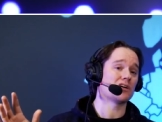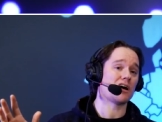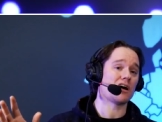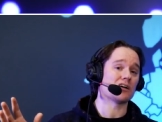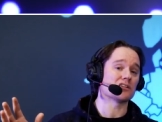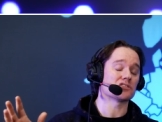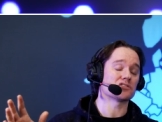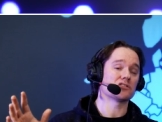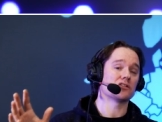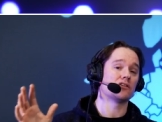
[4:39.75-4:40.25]

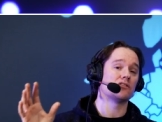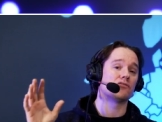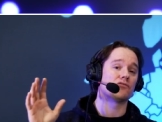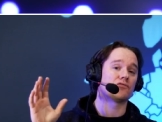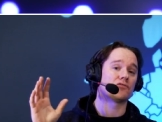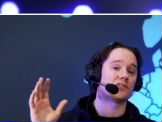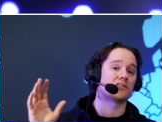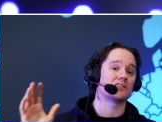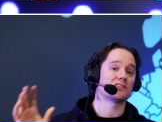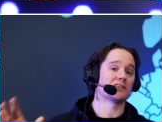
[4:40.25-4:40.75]
cast
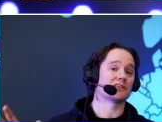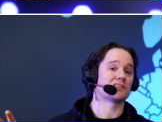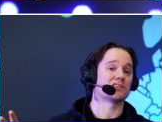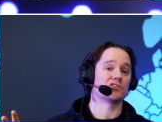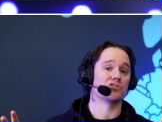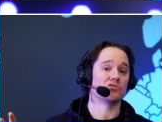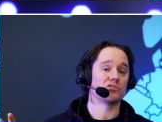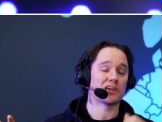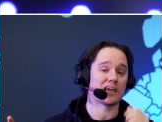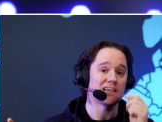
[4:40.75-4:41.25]
of the
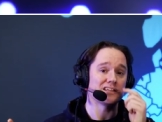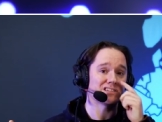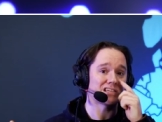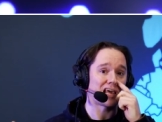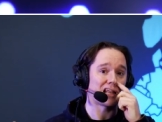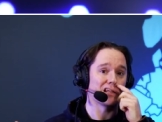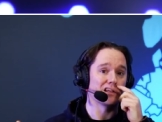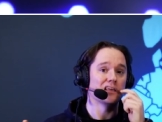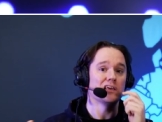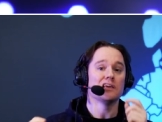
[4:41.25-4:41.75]
U K
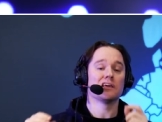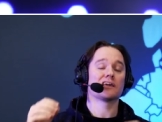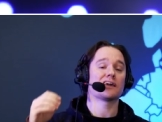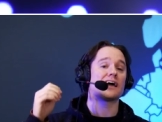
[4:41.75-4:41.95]
talent.